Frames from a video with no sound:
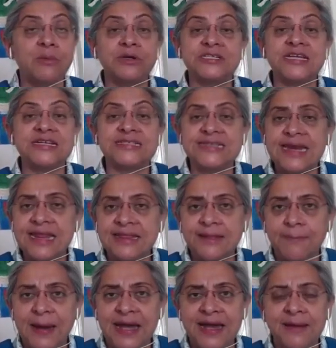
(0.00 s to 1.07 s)
I would say, still in the
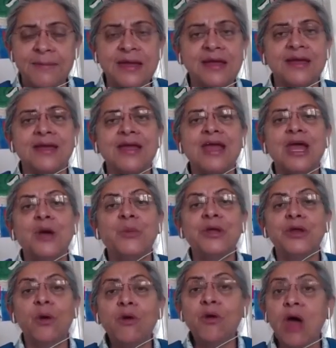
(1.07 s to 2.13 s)
pandemic. We
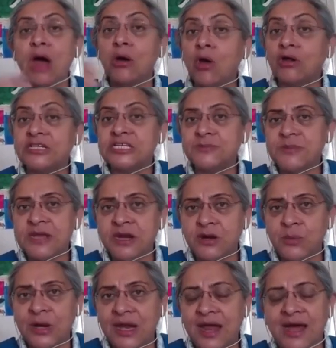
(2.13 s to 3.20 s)
don't know how long this
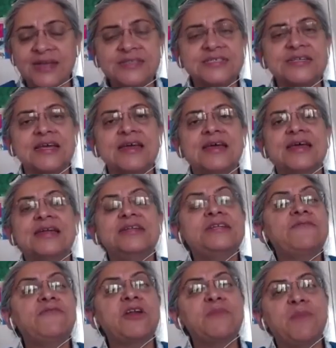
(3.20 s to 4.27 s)
period will last.
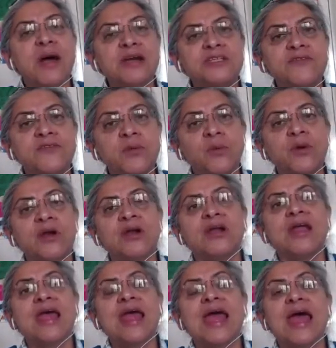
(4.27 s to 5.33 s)
Different parts of the world
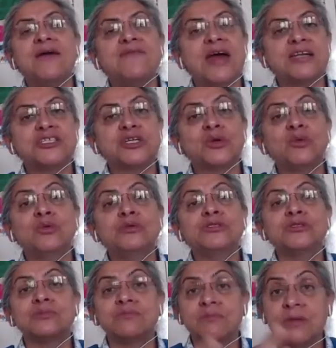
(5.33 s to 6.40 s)
have had
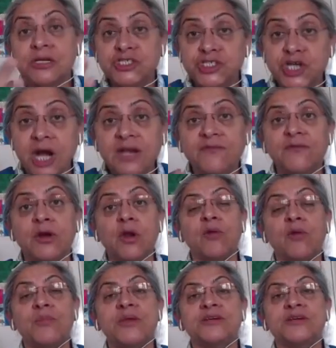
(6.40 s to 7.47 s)
schools shut for
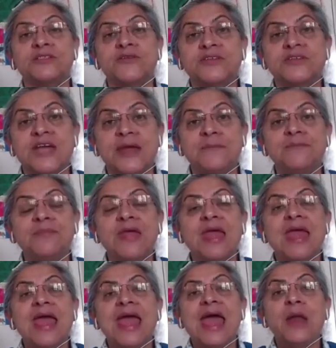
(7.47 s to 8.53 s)
long periods of time,
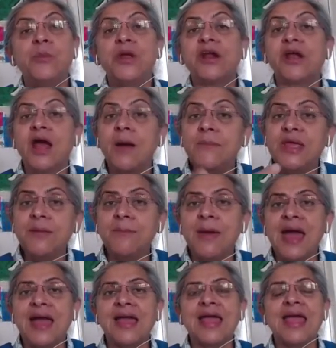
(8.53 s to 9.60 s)
and we are coming
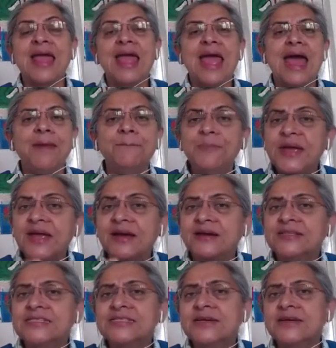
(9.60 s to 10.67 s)
back. And big
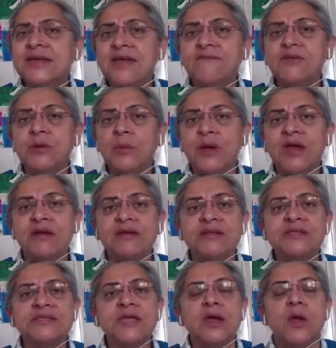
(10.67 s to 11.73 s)
concern everywhere
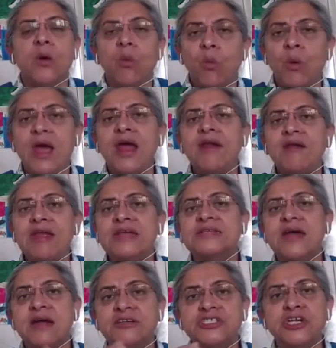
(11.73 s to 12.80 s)
is, where
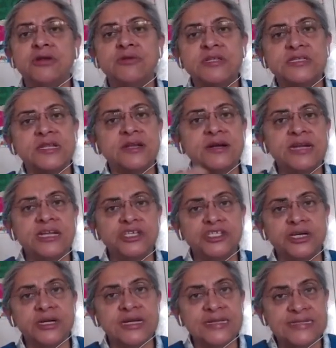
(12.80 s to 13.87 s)
is our children's learning
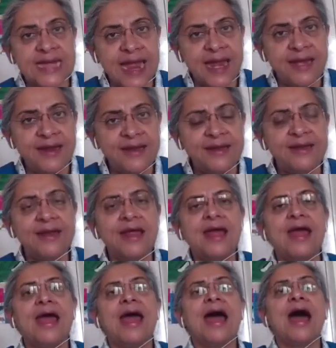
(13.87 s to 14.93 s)
journeys headed?
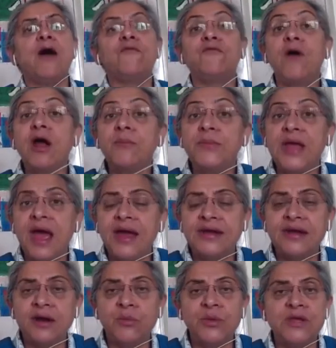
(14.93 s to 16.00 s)
How far
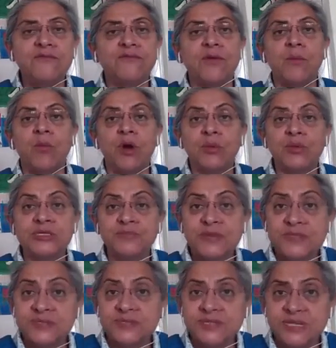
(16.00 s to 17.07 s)
behind are we from what was
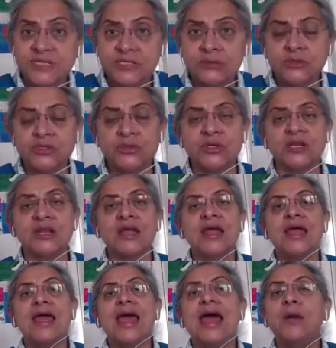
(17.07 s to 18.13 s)
business as usual,
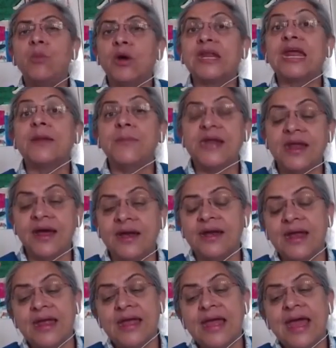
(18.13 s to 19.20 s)
and what can be
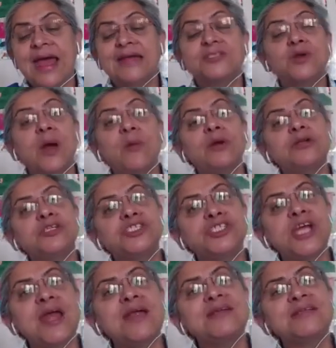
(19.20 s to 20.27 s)
done? And so I want to
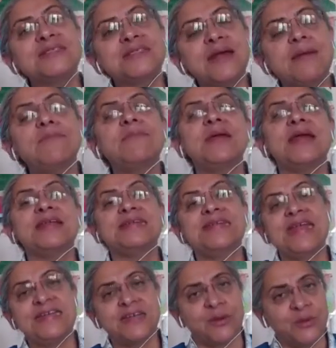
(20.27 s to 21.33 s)
share some
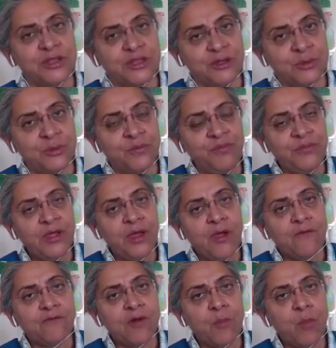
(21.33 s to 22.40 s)
data with you
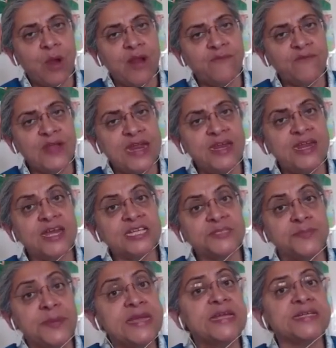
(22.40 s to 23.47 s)
from one of
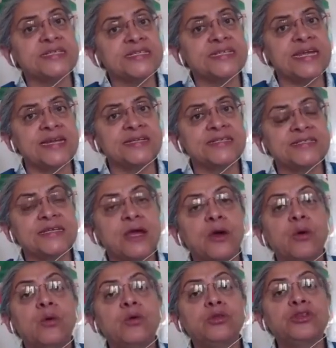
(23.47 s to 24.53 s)
India's biggest states,
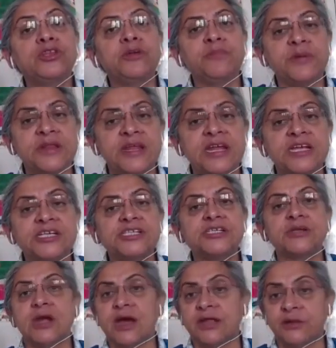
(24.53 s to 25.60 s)
Uttar
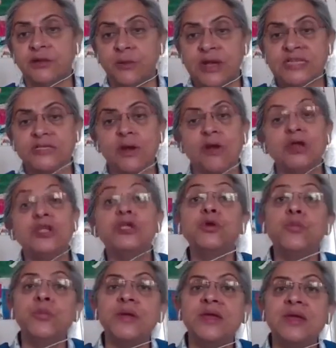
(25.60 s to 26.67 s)
Pradesh, otherwise called
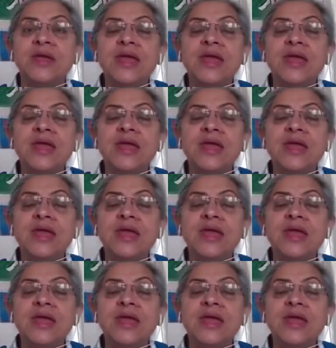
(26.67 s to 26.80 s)
UP,